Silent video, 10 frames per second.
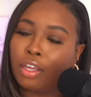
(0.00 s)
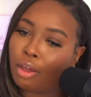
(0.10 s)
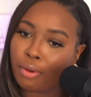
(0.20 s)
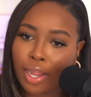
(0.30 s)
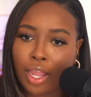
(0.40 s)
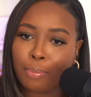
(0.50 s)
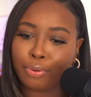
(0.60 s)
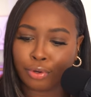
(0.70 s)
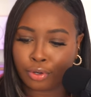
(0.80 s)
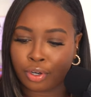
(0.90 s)
Okay,
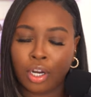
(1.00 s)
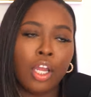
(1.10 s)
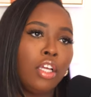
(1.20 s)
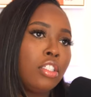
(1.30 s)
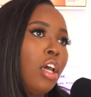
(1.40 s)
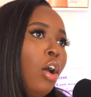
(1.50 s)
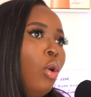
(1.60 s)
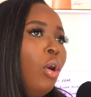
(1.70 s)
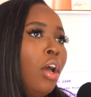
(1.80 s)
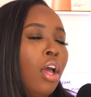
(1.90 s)
per. So,